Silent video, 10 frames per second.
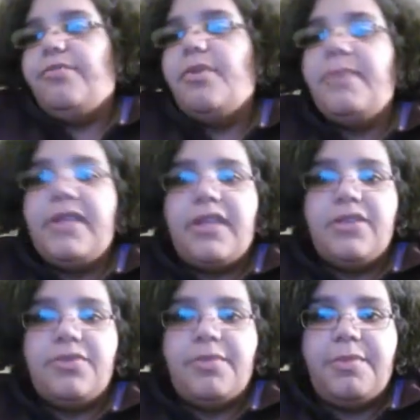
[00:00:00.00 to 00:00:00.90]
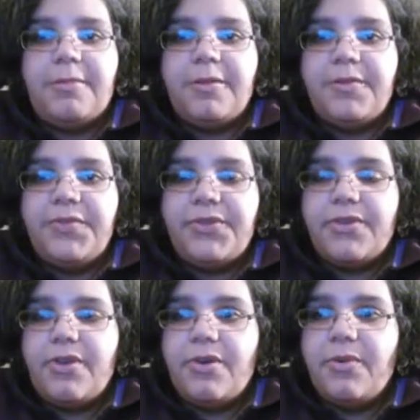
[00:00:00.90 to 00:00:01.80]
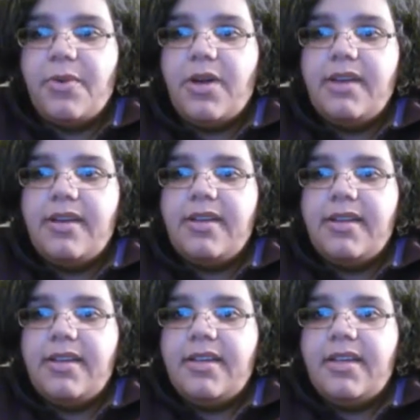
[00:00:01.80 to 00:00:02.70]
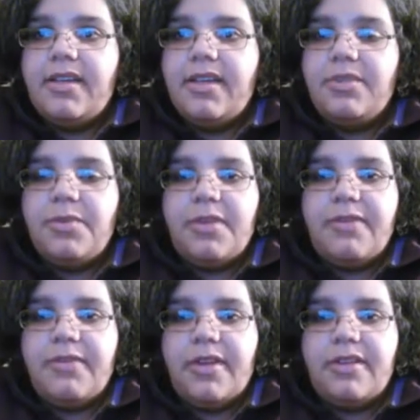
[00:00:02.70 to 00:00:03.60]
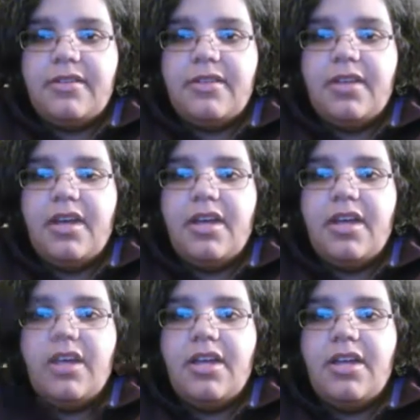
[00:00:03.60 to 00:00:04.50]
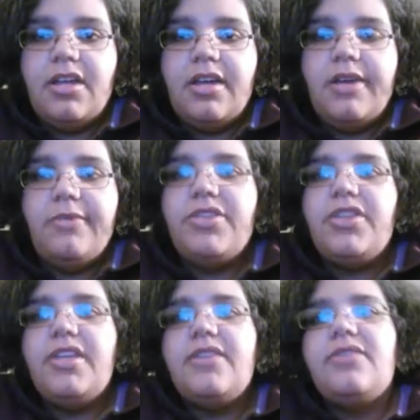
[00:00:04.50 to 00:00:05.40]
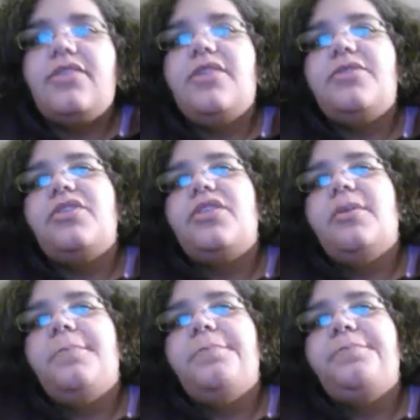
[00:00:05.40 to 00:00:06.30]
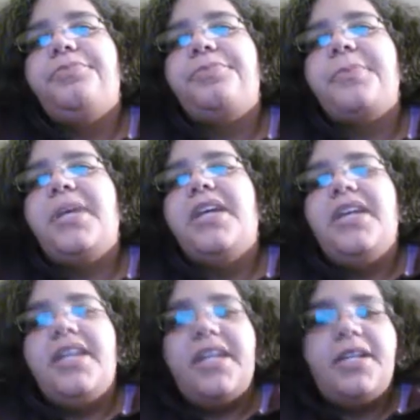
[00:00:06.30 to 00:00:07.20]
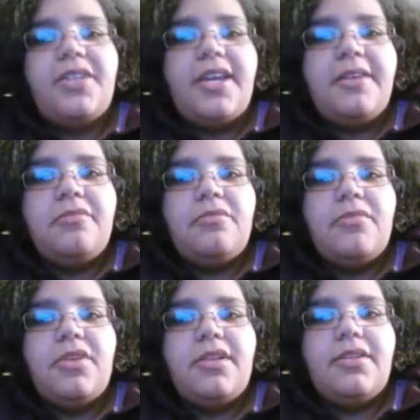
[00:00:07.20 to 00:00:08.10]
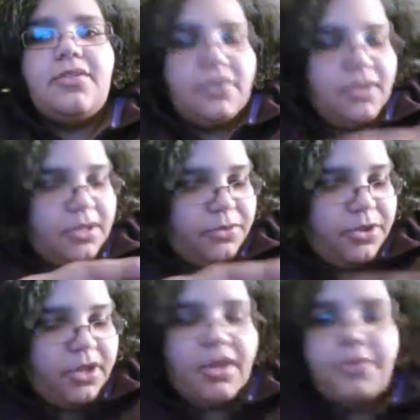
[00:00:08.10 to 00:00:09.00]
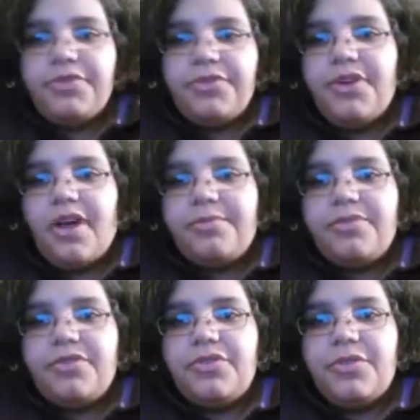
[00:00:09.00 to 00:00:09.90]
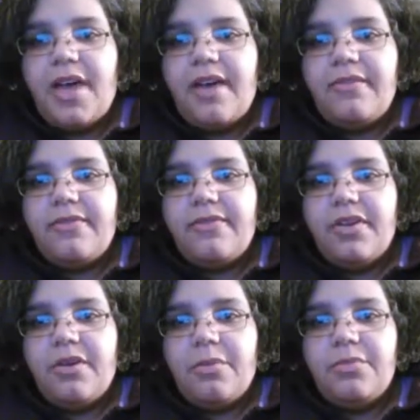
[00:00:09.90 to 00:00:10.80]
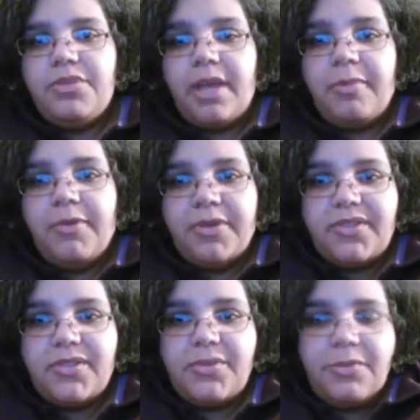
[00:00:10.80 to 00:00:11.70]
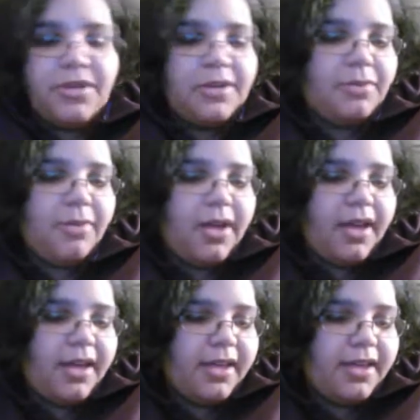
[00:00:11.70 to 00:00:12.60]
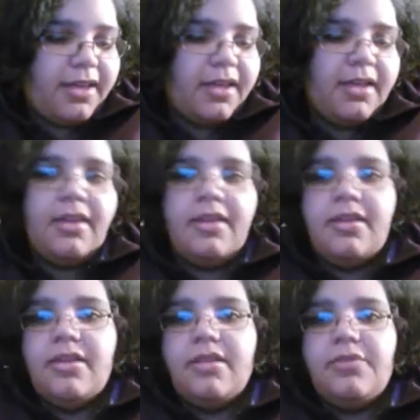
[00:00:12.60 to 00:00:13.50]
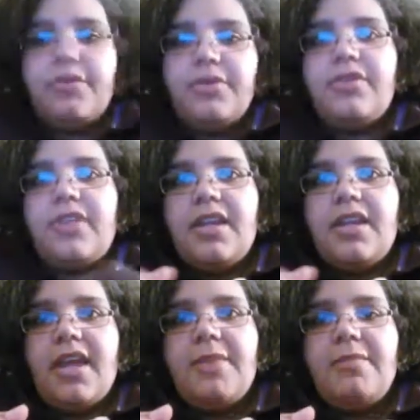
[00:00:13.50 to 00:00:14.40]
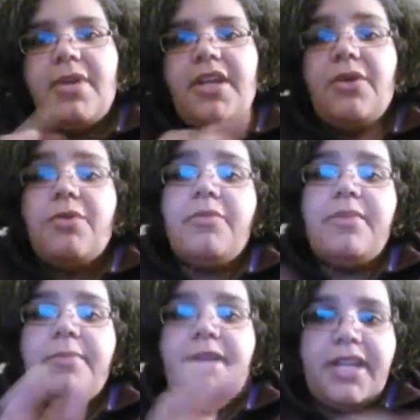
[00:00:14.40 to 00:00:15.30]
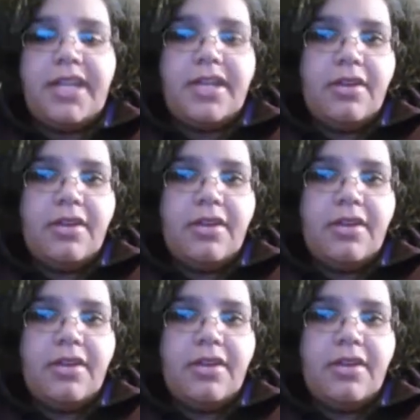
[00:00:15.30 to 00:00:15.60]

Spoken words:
opinions with people. So it's really fun. With these, there's each game, and along with the options, you have checkpoints where you have to buy with in-game money or real money